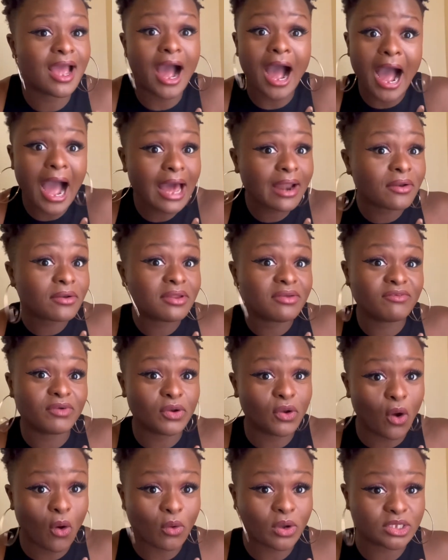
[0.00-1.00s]
I don't even
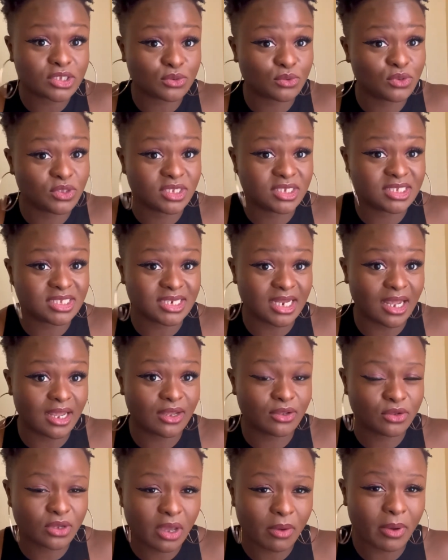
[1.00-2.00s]
know it to this day.
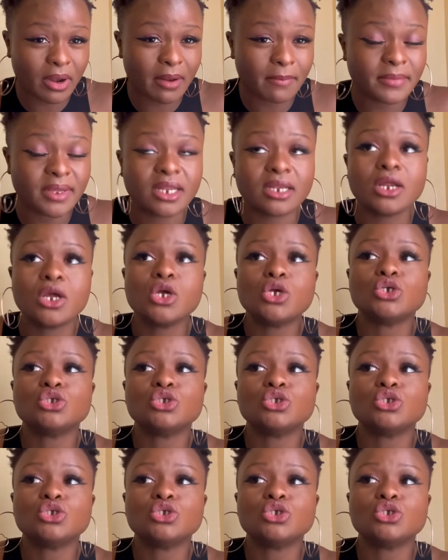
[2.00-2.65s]
You get what I mean?